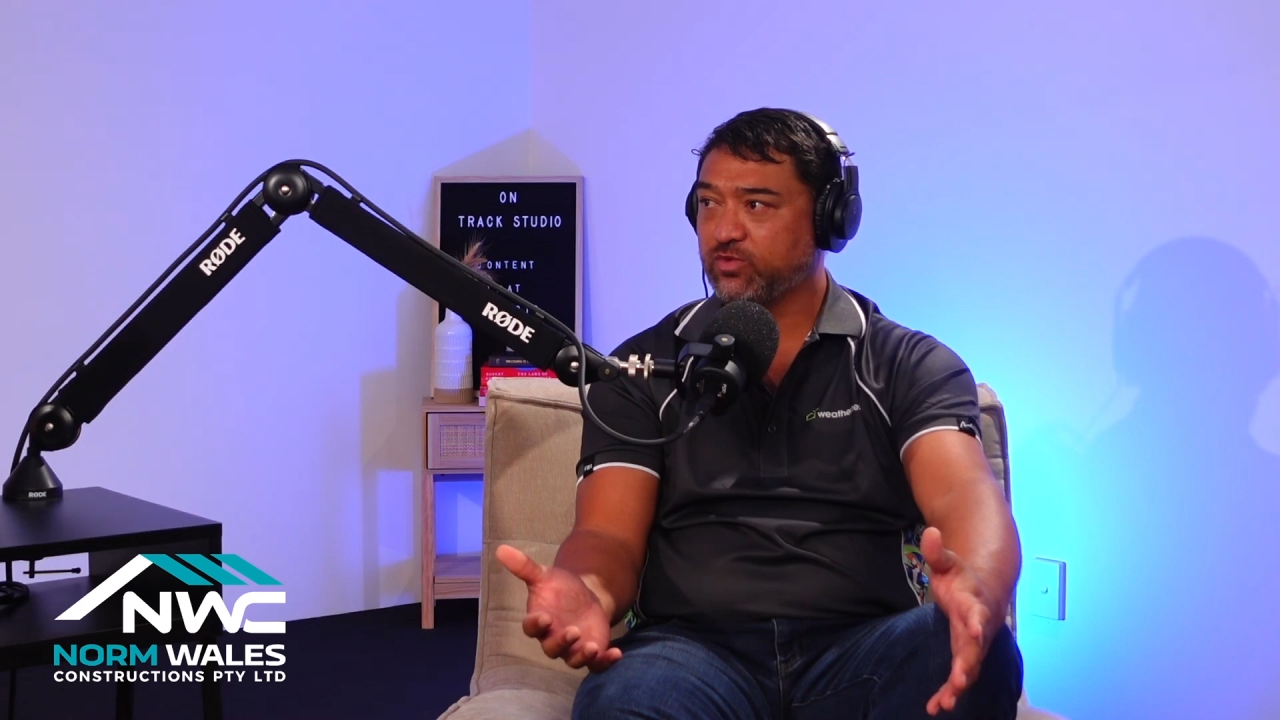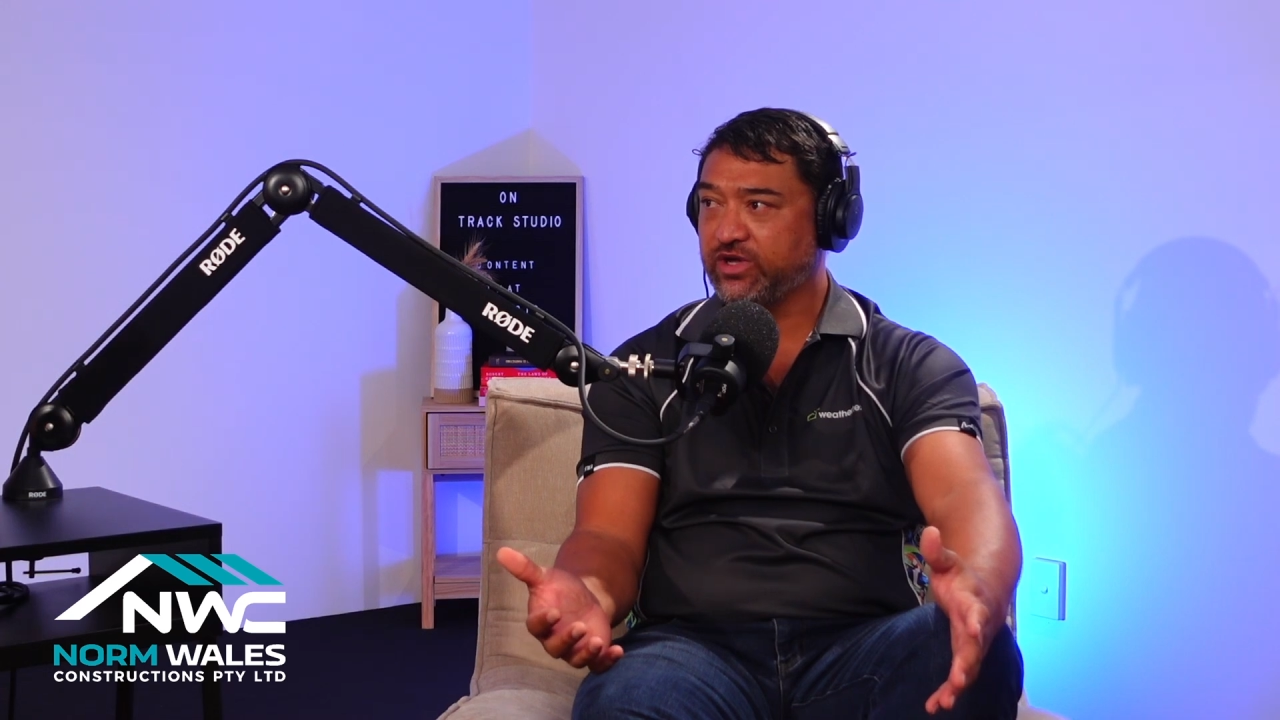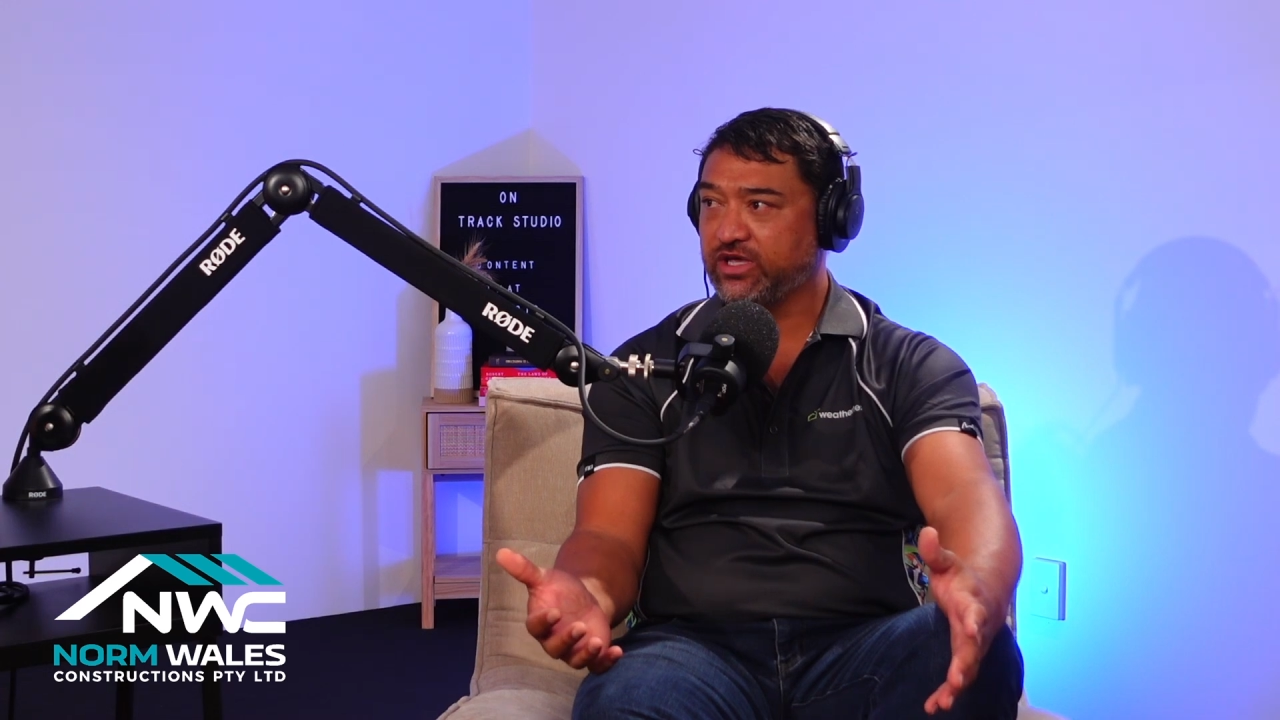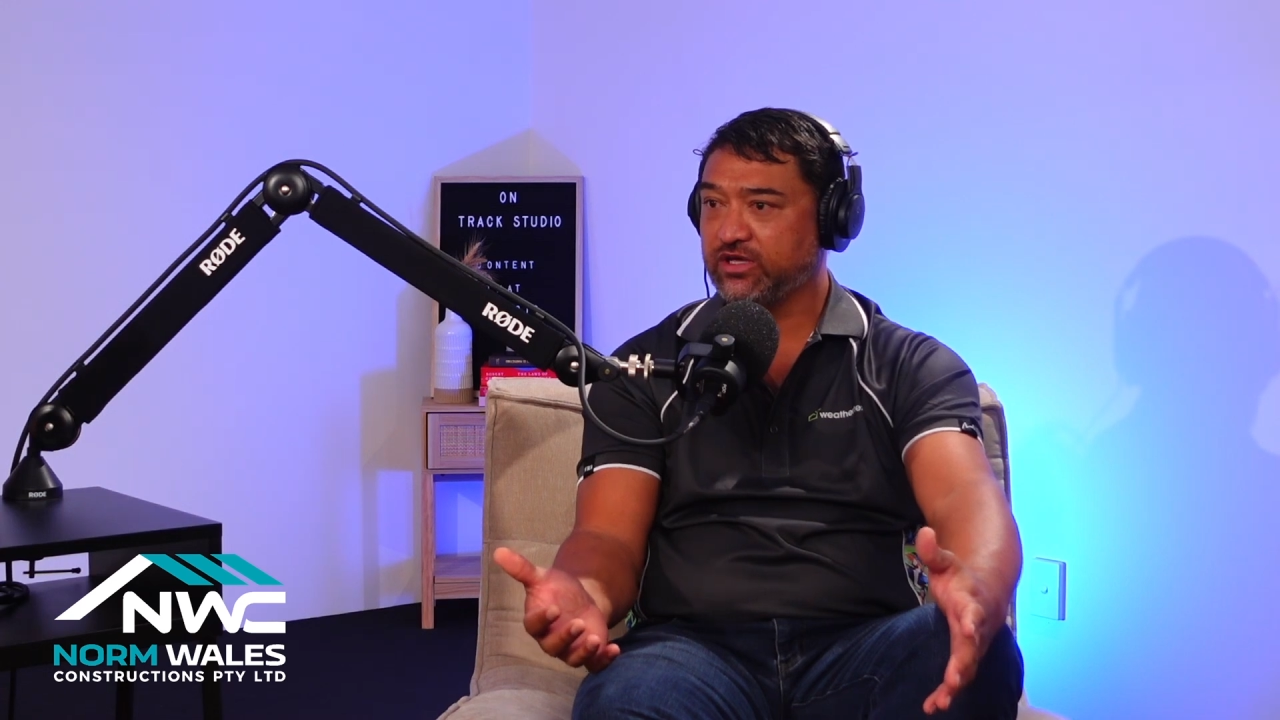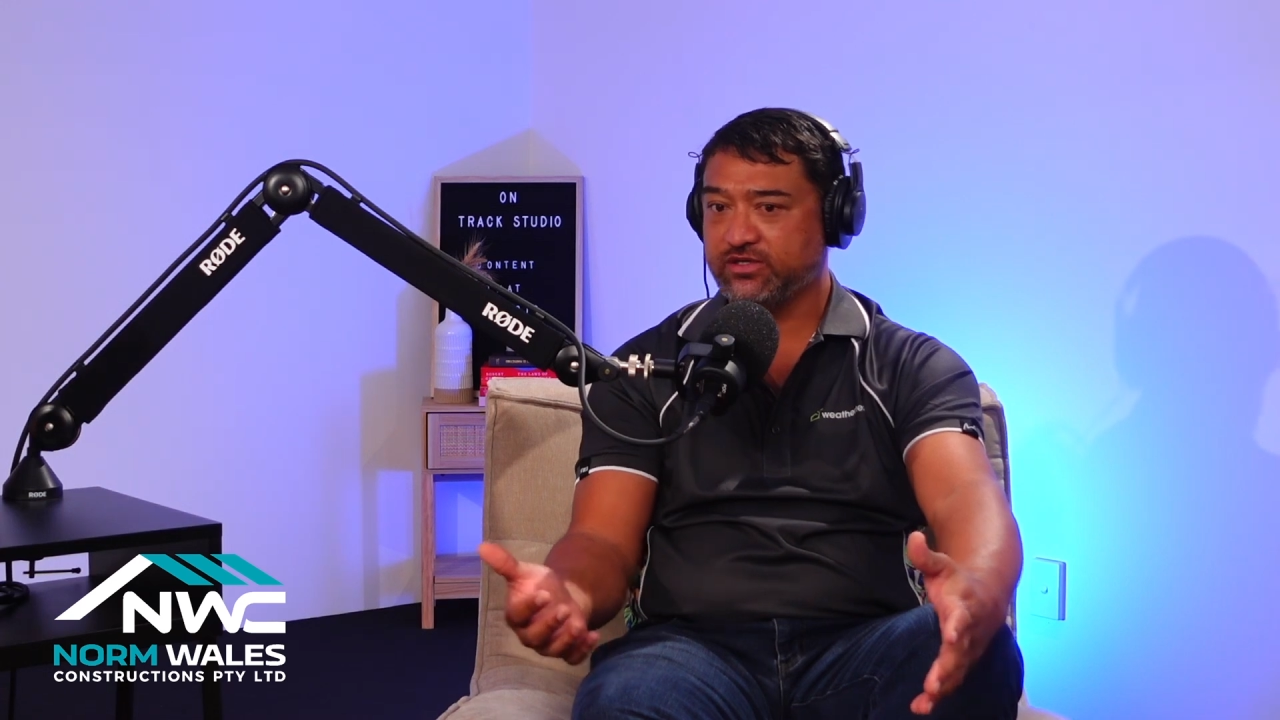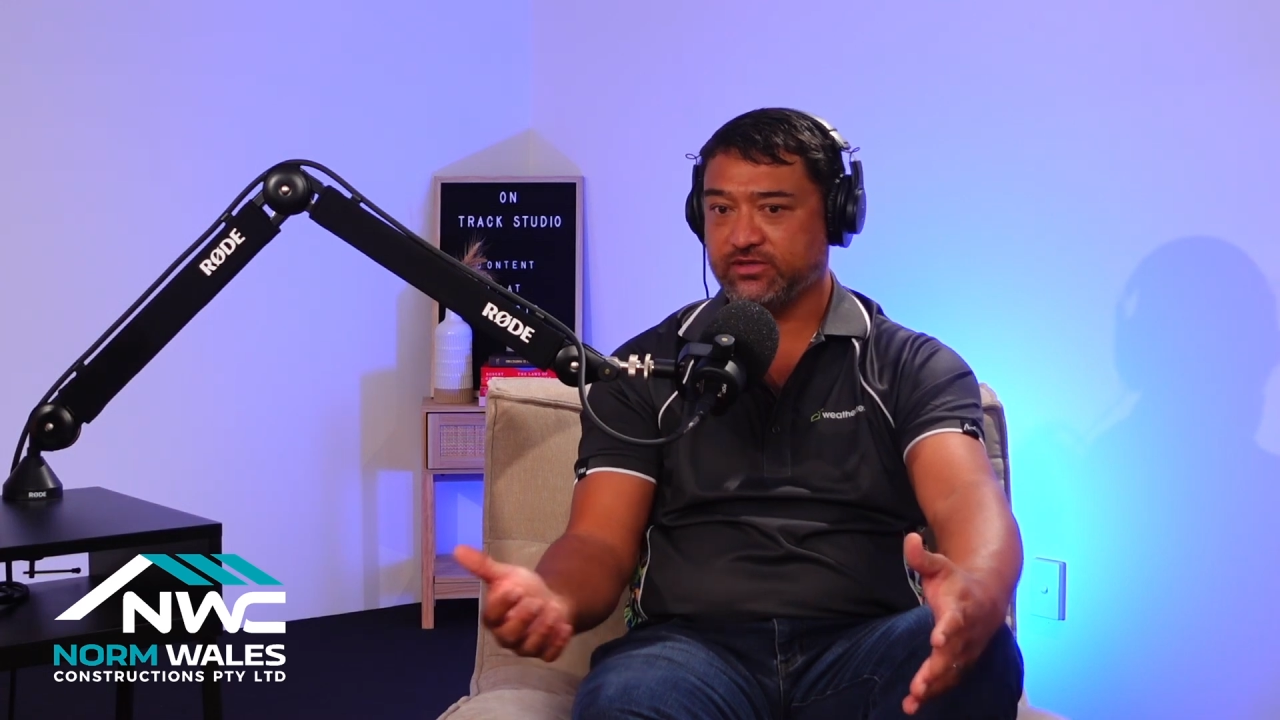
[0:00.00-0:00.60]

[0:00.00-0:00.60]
where